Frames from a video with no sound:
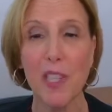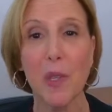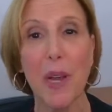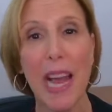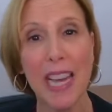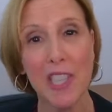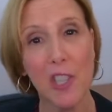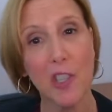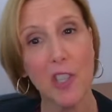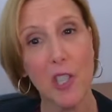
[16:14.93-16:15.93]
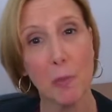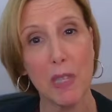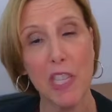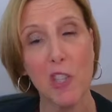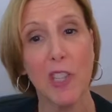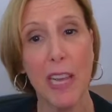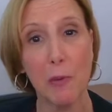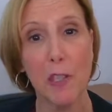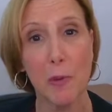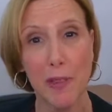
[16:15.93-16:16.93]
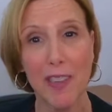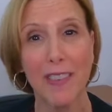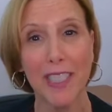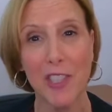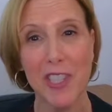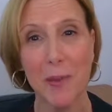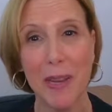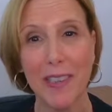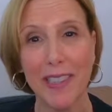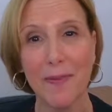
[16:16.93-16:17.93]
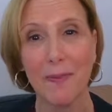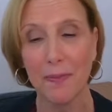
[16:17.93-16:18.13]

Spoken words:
So ask your speech language pathologist about it.